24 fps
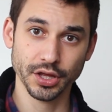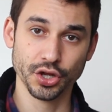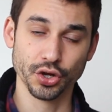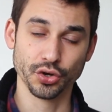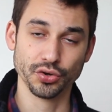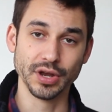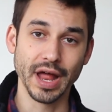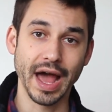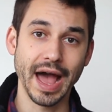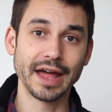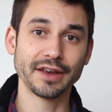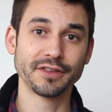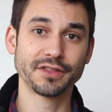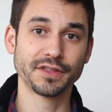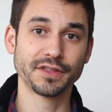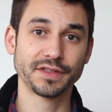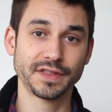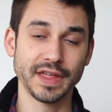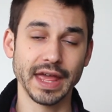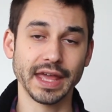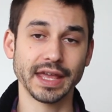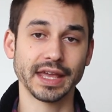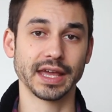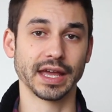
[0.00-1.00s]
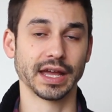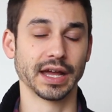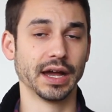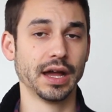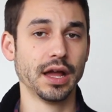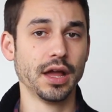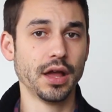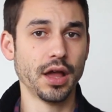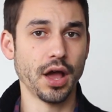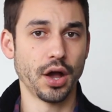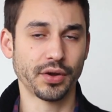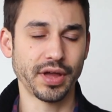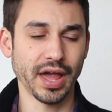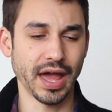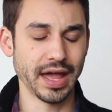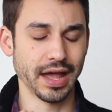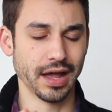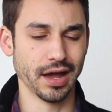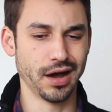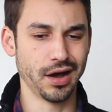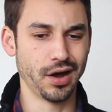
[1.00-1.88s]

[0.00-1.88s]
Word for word: You're not thinking, okay,